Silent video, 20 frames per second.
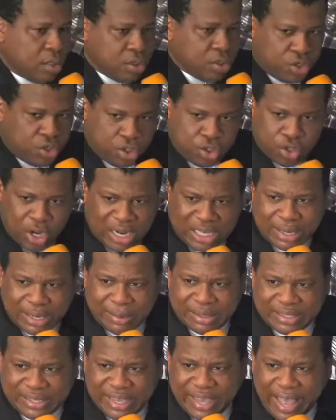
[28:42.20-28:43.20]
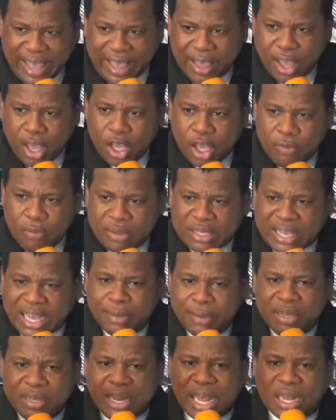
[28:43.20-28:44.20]
Do you understand what I say here? You'll be telling
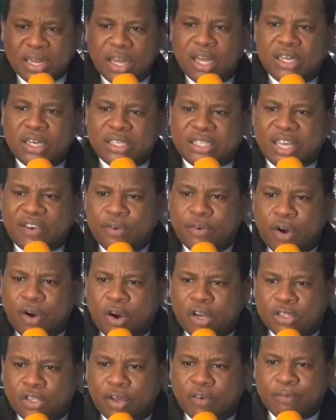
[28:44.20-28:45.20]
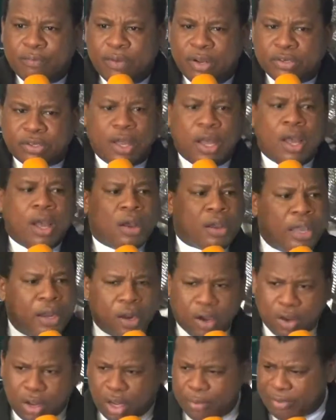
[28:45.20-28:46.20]
me that the seven horns of Moses. You know,
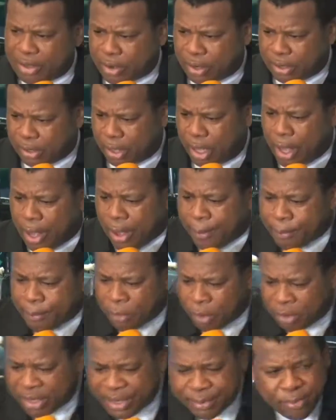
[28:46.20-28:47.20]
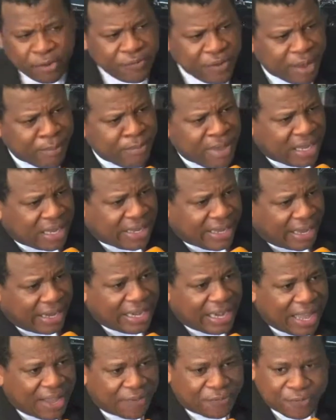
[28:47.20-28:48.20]
come. Money move make in
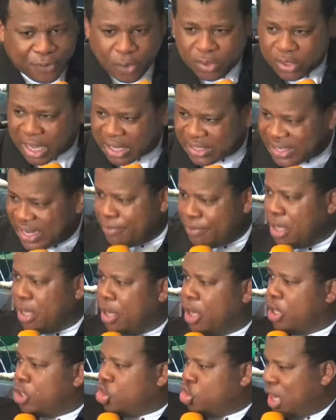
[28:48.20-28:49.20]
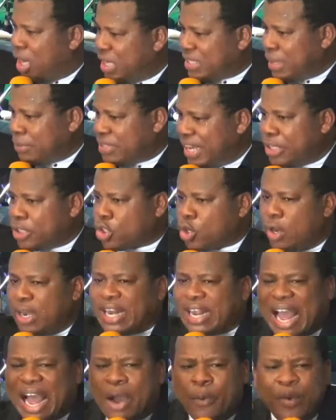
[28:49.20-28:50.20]
life. You are telling me. Do you understand what I'm saying? So
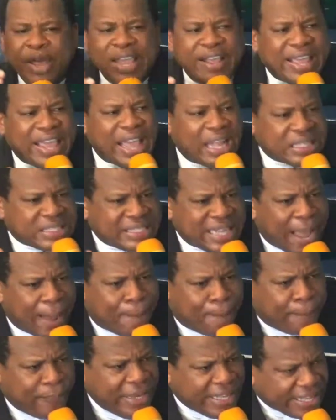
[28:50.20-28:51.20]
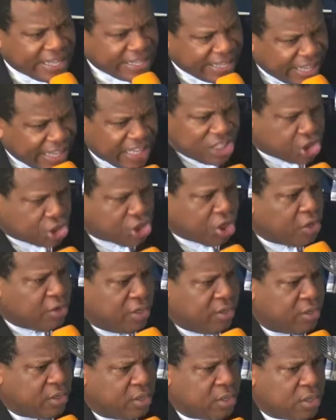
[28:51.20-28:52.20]
can we get the application
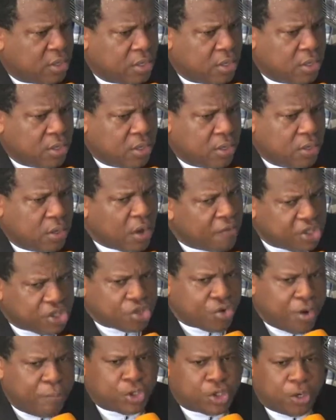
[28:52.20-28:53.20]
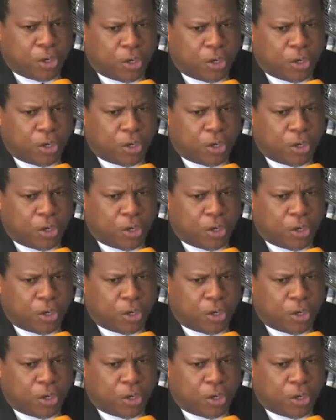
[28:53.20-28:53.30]
of the scripture?